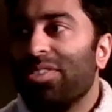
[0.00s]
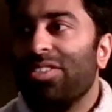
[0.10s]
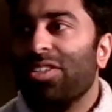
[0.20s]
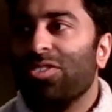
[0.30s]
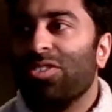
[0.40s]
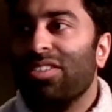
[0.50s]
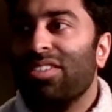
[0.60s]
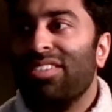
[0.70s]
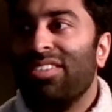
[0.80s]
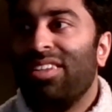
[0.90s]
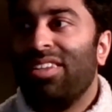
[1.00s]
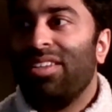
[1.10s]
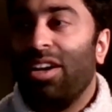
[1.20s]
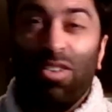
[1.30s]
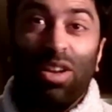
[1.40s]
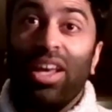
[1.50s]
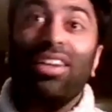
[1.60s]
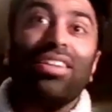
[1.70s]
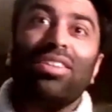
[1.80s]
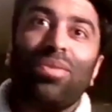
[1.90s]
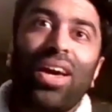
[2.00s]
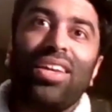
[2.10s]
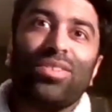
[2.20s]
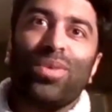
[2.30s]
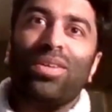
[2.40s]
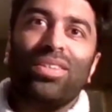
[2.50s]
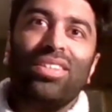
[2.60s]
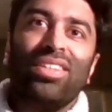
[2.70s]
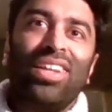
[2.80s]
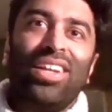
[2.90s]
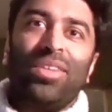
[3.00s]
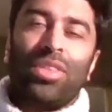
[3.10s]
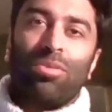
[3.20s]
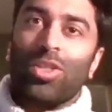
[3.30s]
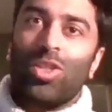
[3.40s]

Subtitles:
wanted to touch on I follow England away as well, and the